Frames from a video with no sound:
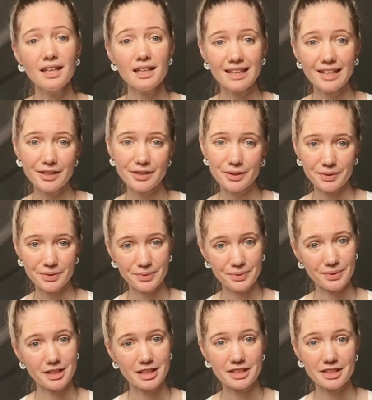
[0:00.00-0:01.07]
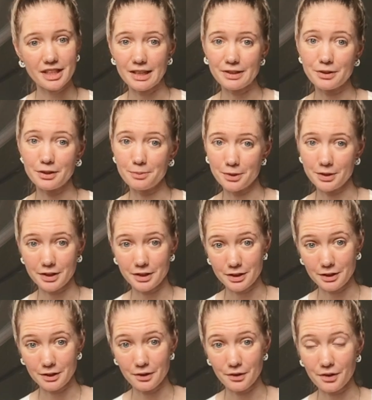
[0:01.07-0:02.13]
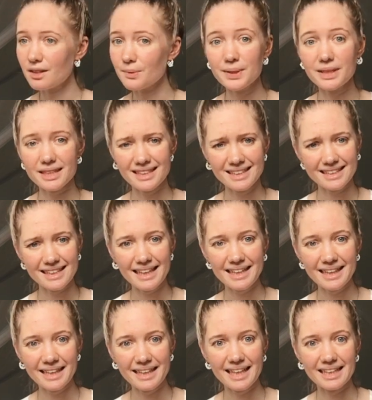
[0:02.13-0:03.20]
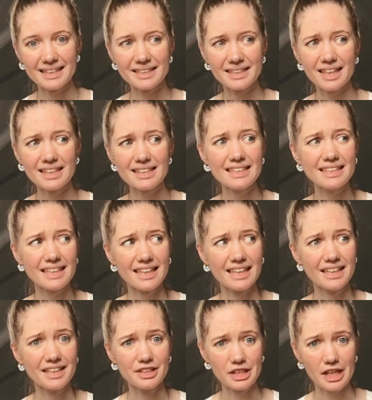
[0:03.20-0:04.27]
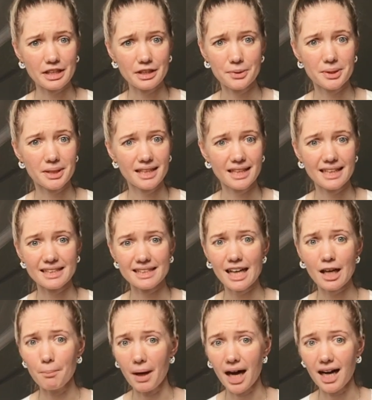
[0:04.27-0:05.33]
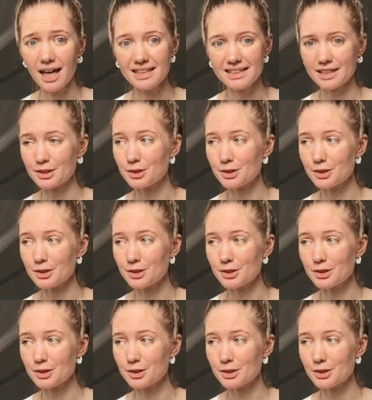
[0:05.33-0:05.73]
Leo Tolstoy's Childhood, Boyhood, Youth, which insanely I started in January. It's now March. It's